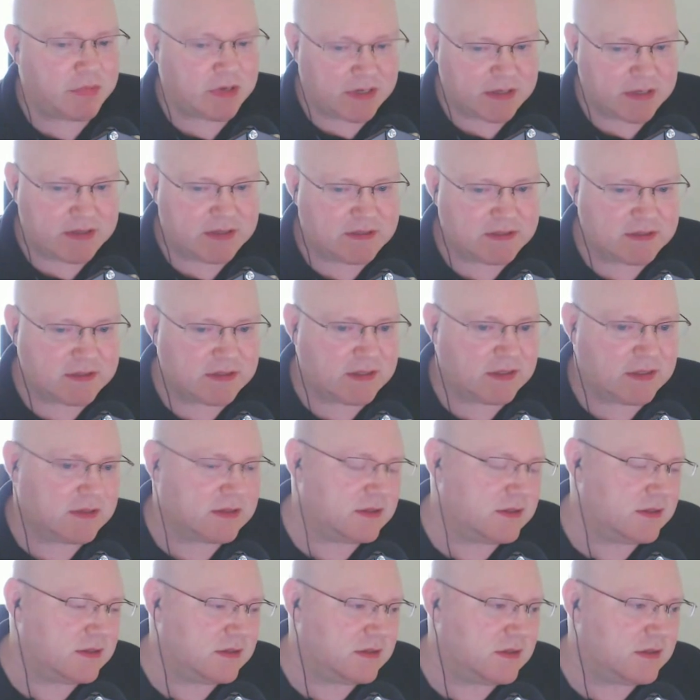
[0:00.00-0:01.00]
and these
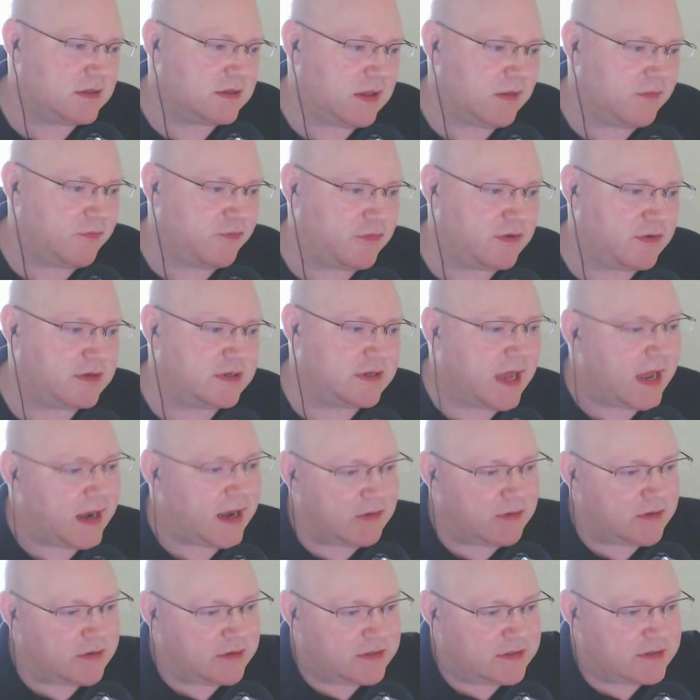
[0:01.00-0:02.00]
different
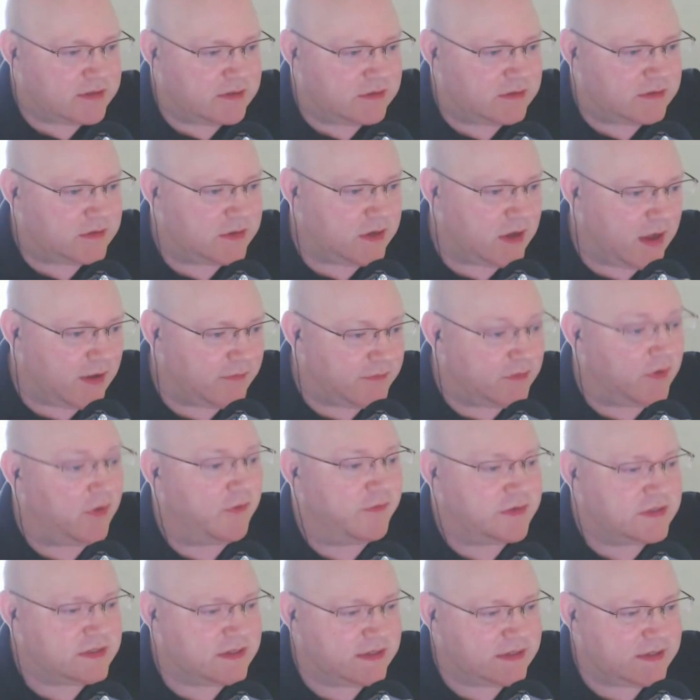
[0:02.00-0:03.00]
alloys have
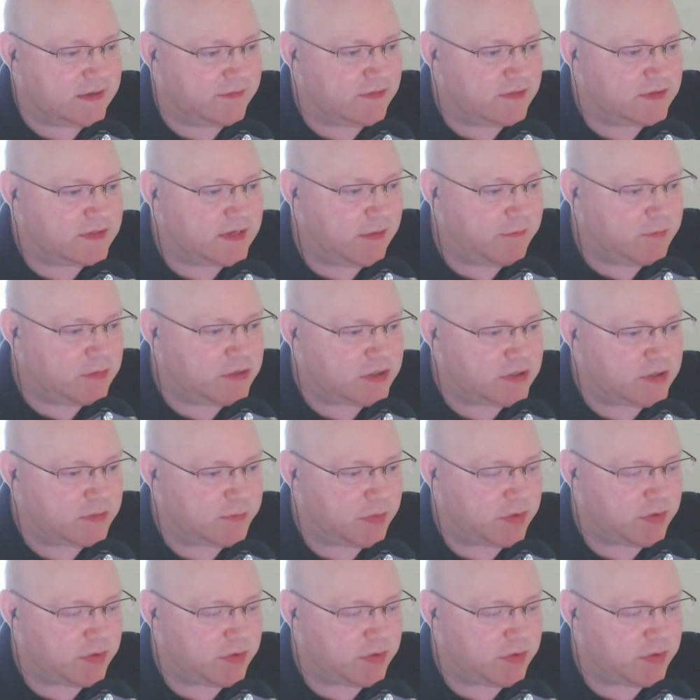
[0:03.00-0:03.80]
obviously different temperatures,